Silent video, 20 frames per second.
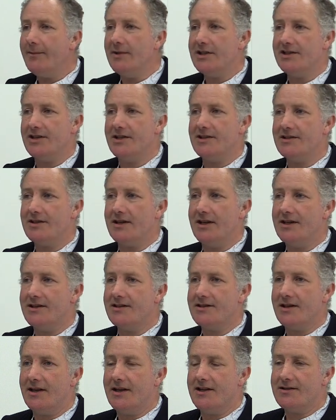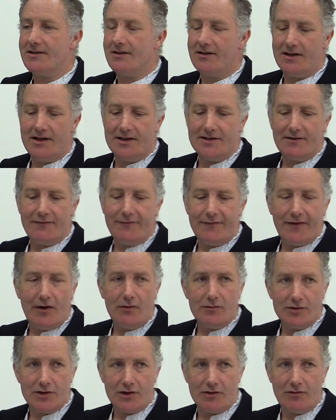image is a
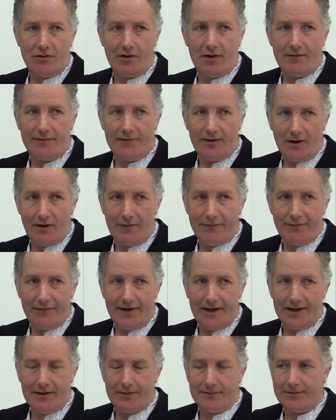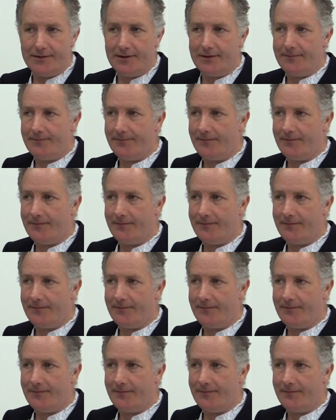photograph that I found